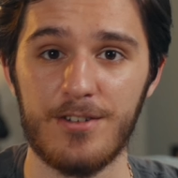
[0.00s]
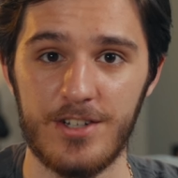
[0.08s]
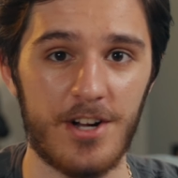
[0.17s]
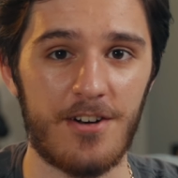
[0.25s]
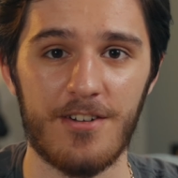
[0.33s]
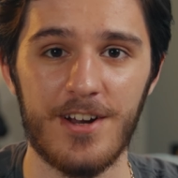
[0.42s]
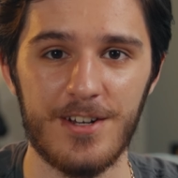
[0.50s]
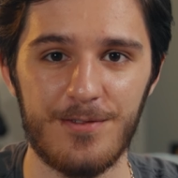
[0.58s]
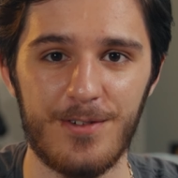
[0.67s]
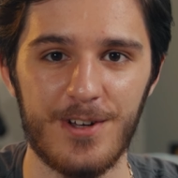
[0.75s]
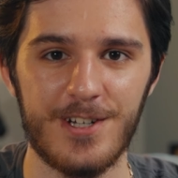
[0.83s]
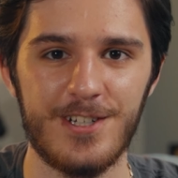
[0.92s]
generated
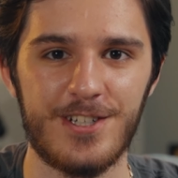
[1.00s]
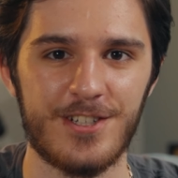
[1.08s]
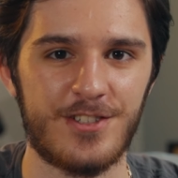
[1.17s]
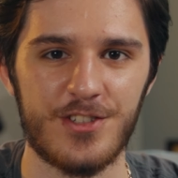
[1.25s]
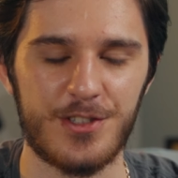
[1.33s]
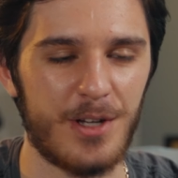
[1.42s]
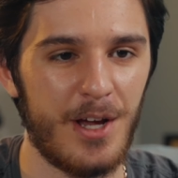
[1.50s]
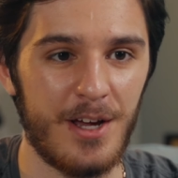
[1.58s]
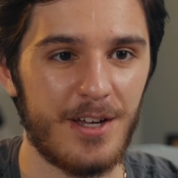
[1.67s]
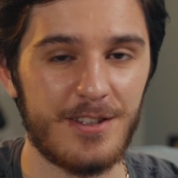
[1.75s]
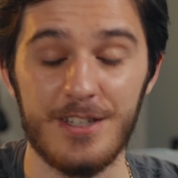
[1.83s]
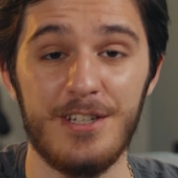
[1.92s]
footage is just
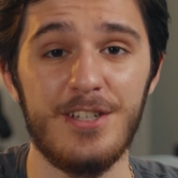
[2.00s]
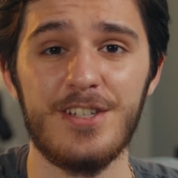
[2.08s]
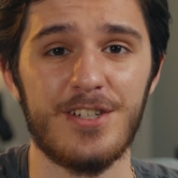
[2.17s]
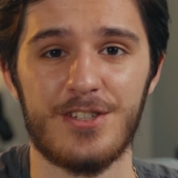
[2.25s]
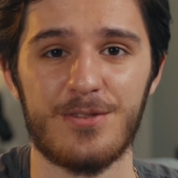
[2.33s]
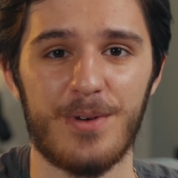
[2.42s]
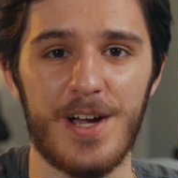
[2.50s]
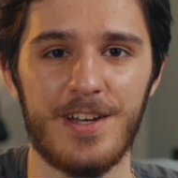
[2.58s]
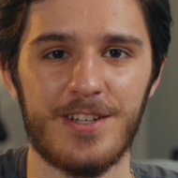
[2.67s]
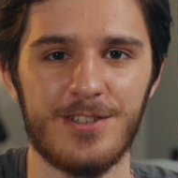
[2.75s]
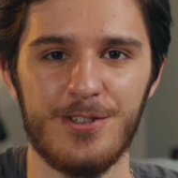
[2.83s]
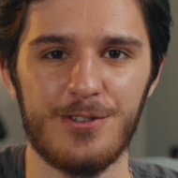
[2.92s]
the easiest way
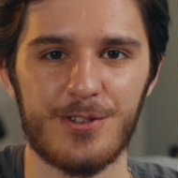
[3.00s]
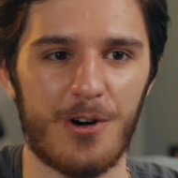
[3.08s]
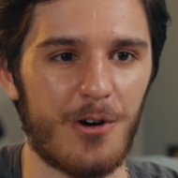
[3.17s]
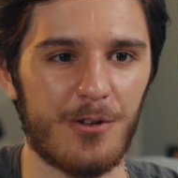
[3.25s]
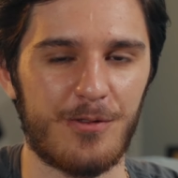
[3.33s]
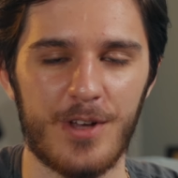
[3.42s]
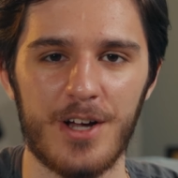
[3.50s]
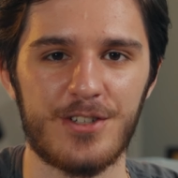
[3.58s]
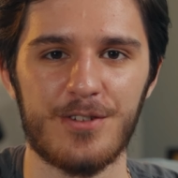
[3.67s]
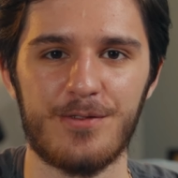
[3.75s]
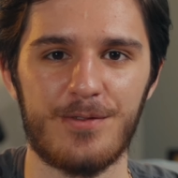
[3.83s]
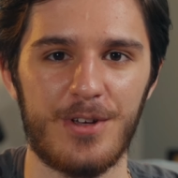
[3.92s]
to lose all touch
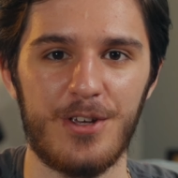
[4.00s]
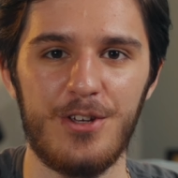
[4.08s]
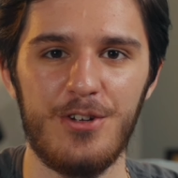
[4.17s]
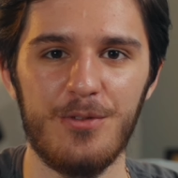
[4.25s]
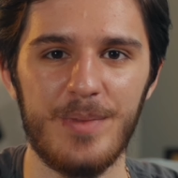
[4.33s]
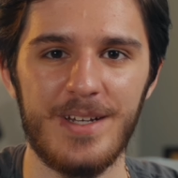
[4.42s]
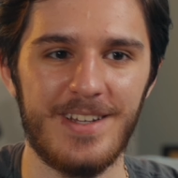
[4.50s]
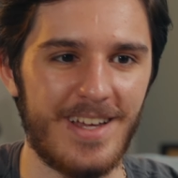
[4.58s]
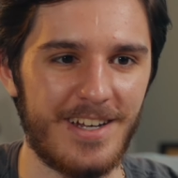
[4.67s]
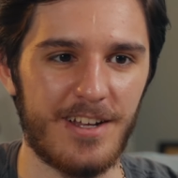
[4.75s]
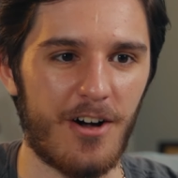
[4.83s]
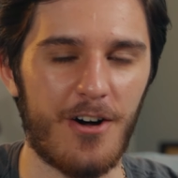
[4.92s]
of human
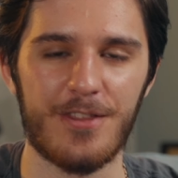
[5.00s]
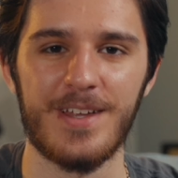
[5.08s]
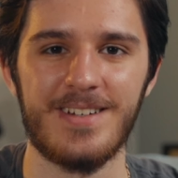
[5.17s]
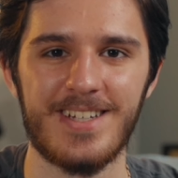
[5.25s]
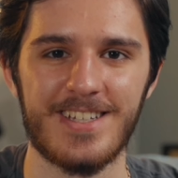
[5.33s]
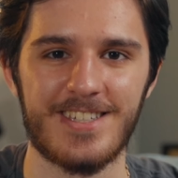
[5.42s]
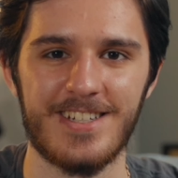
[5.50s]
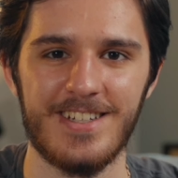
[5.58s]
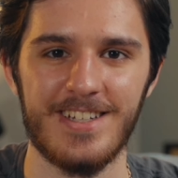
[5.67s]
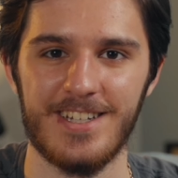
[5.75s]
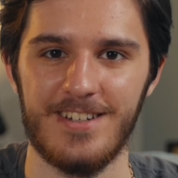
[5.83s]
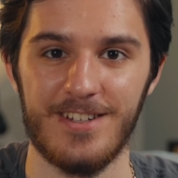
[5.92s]
and
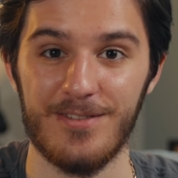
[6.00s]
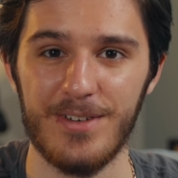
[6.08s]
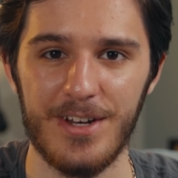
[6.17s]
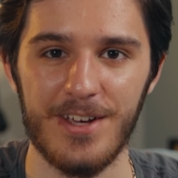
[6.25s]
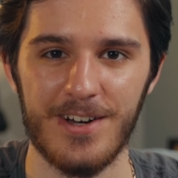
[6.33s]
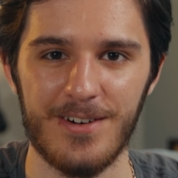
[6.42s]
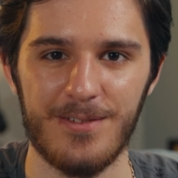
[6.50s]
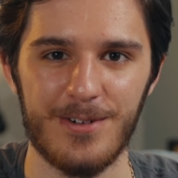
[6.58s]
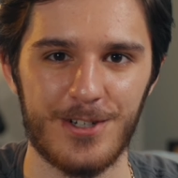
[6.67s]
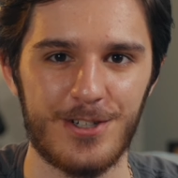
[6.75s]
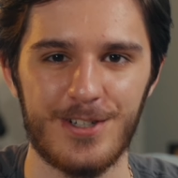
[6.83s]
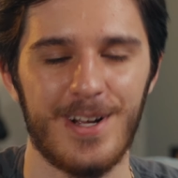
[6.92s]
authenticity in a video,
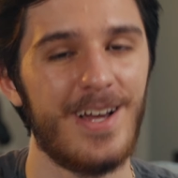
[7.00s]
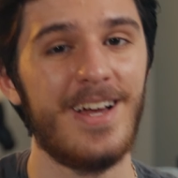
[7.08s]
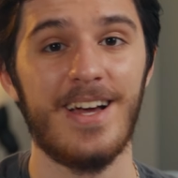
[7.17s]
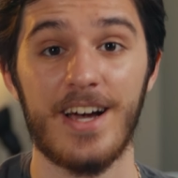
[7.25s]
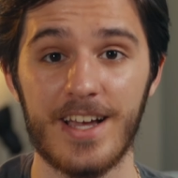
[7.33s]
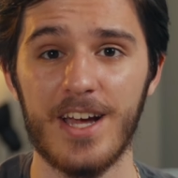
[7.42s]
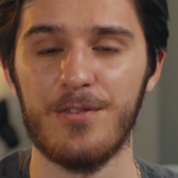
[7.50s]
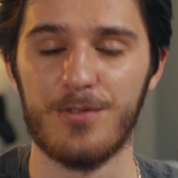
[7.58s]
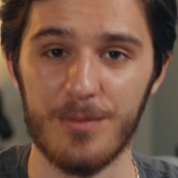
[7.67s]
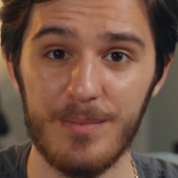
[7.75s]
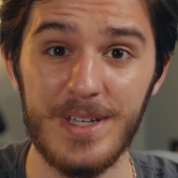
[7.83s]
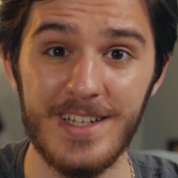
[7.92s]
which again,
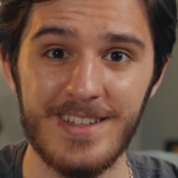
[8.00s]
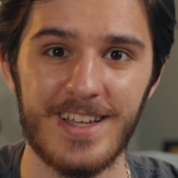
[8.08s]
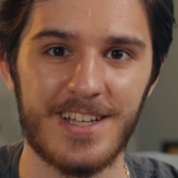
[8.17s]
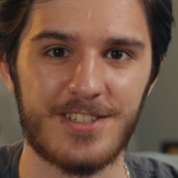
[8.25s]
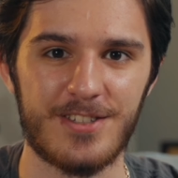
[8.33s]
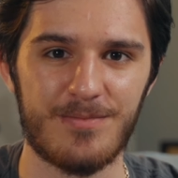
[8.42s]
for me, that's